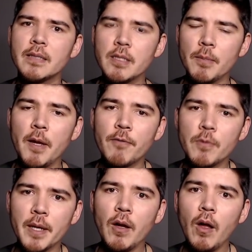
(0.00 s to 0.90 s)
does it pay for
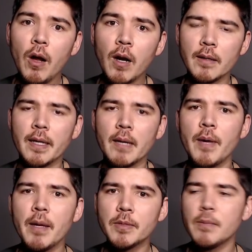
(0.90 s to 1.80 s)
my car? Like, am
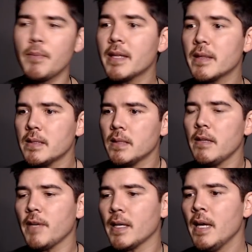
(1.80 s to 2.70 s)
I able to make this a
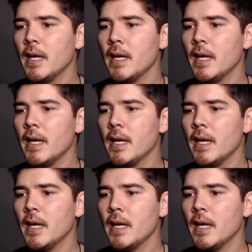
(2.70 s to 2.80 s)
living?